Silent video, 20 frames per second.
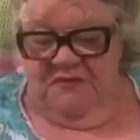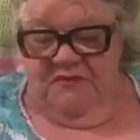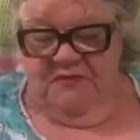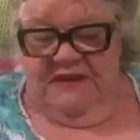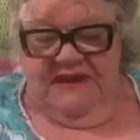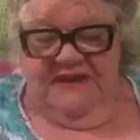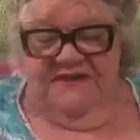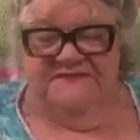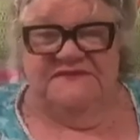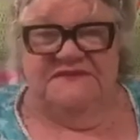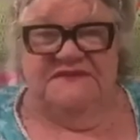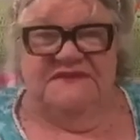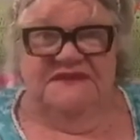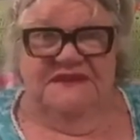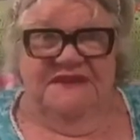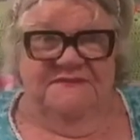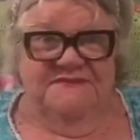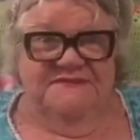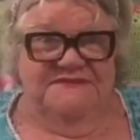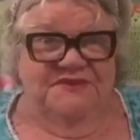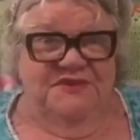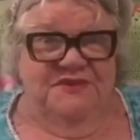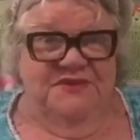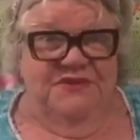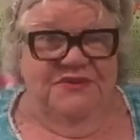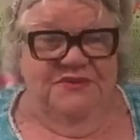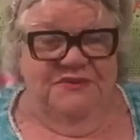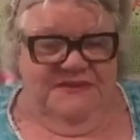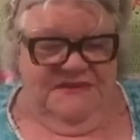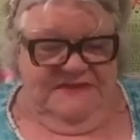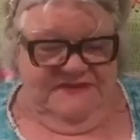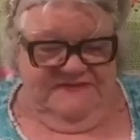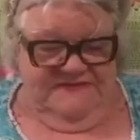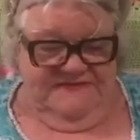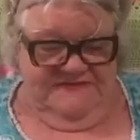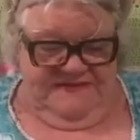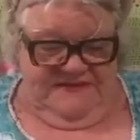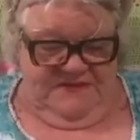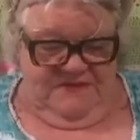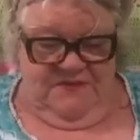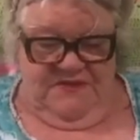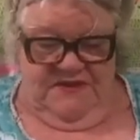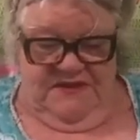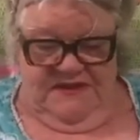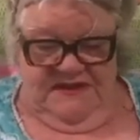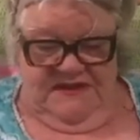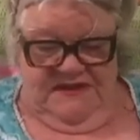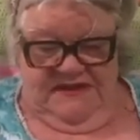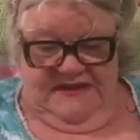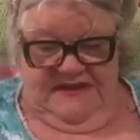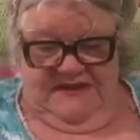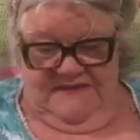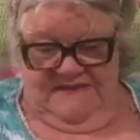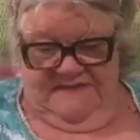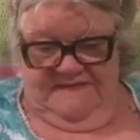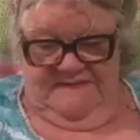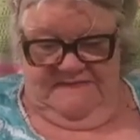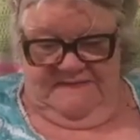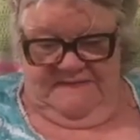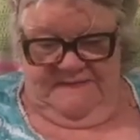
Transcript: going to lift it up so you can see what it is.